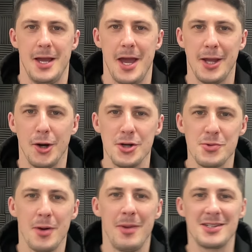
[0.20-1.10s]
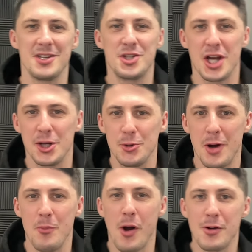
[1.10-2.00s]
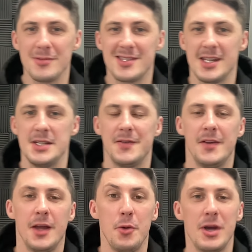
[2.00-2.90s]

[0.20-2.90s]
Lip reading: Hey guys, welcome back to the channel and welcome to today's video.